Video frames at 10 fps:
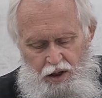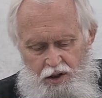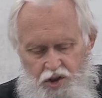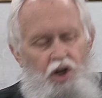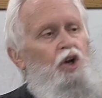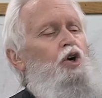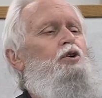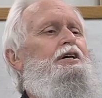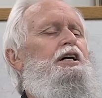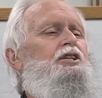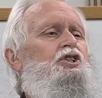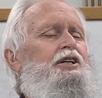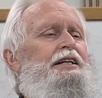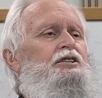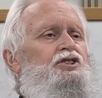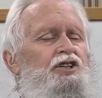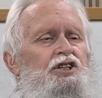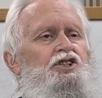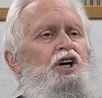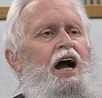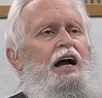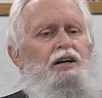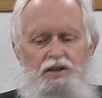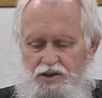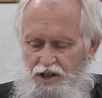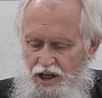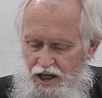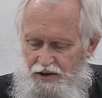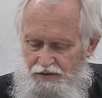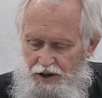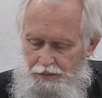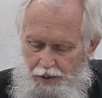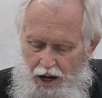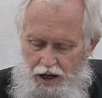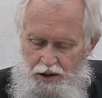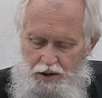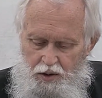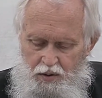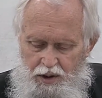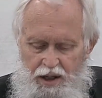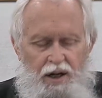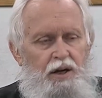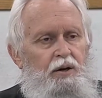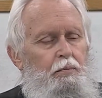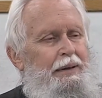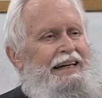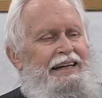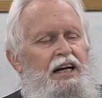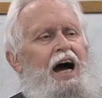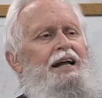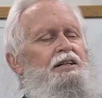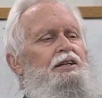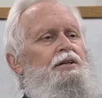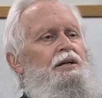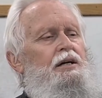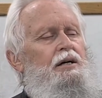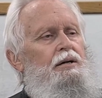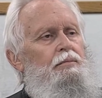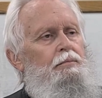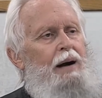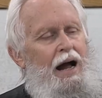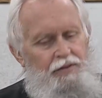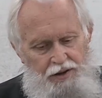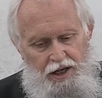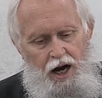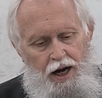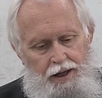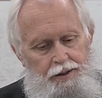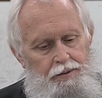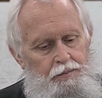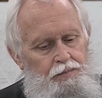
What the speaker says: "Seleucus is the child of Apollo, begotten by the god."